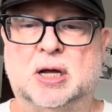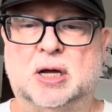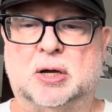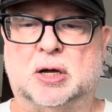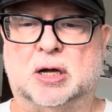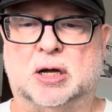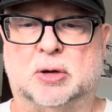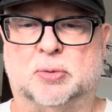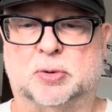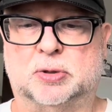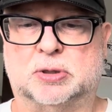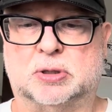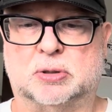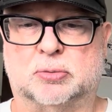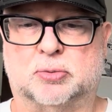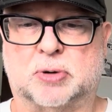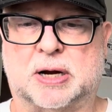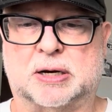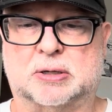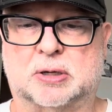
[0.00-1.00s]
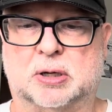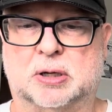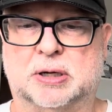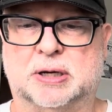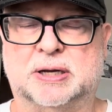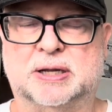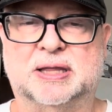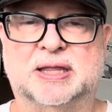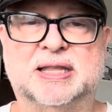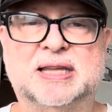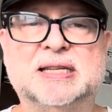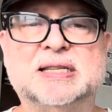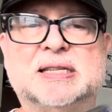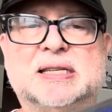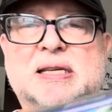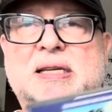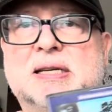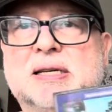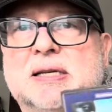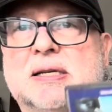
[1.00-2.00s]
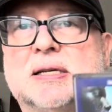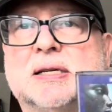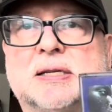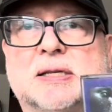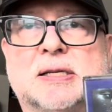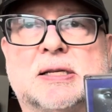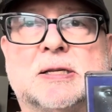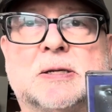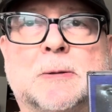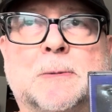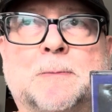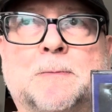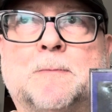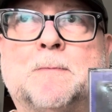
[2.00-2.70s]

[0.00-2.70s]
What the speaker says: with the record. This is